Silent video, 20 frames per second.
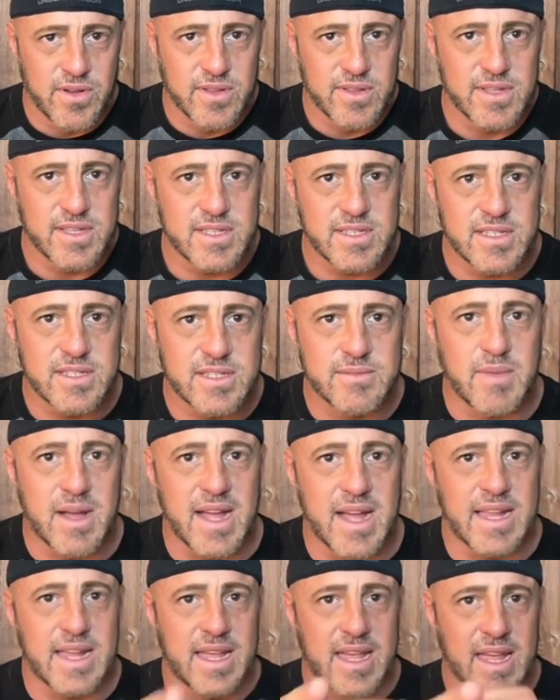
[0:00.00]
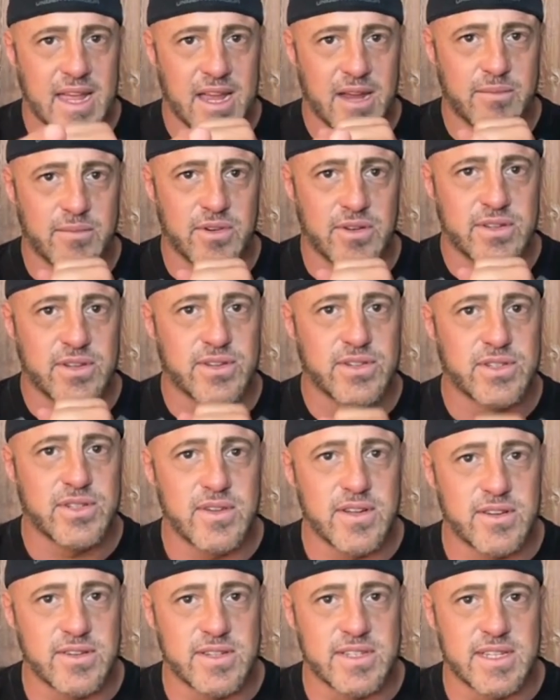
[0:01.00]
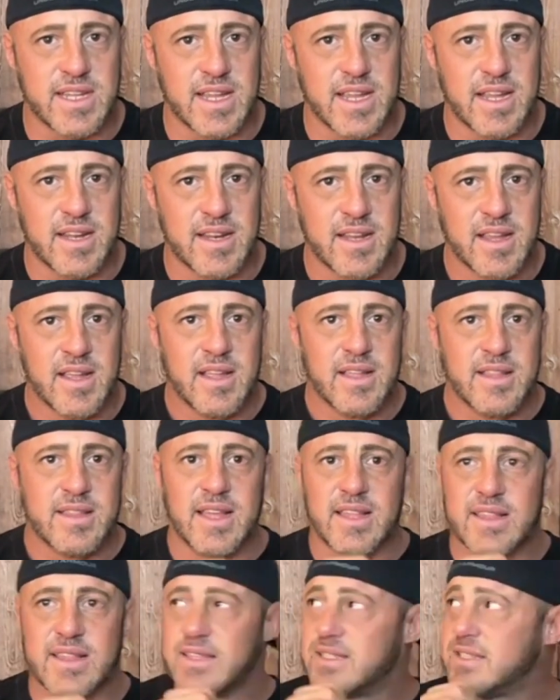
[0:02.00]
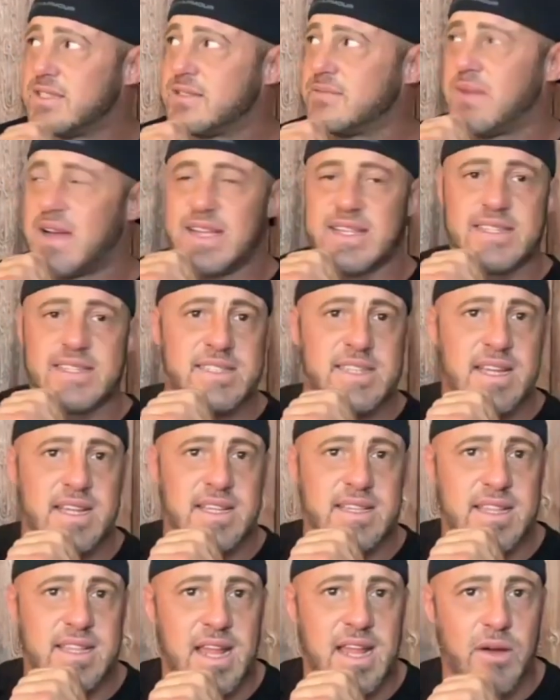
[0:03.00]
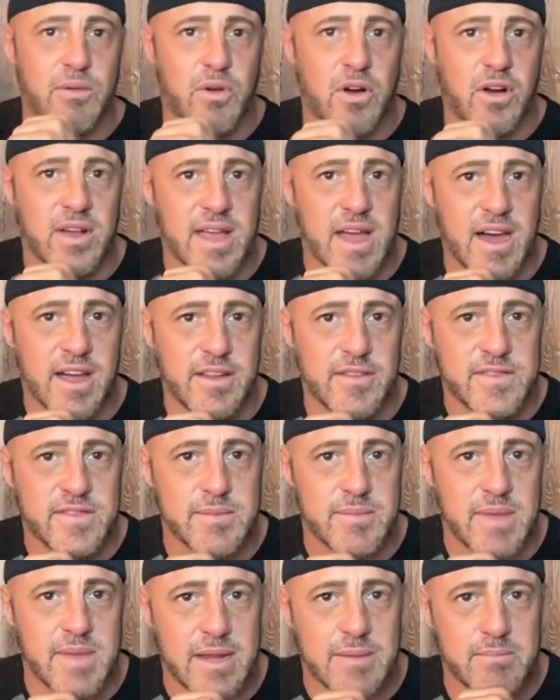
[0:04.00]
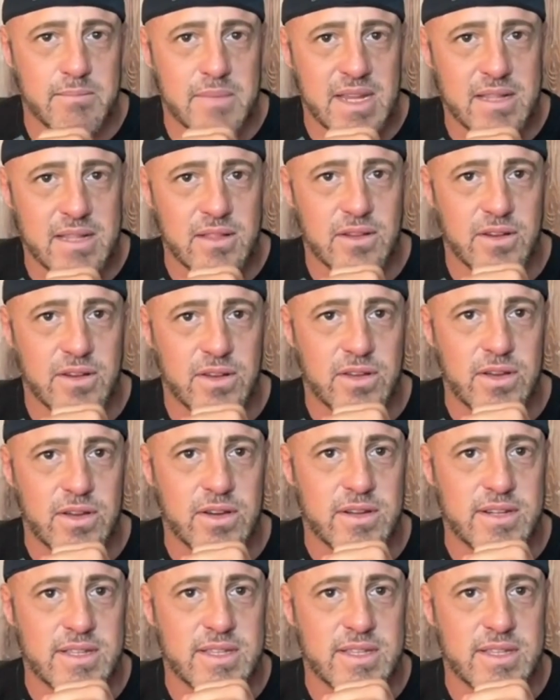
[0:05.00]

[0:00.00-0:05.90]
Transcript: This is my camera. Don't you understand that this is my set that I walk out of to make me look good?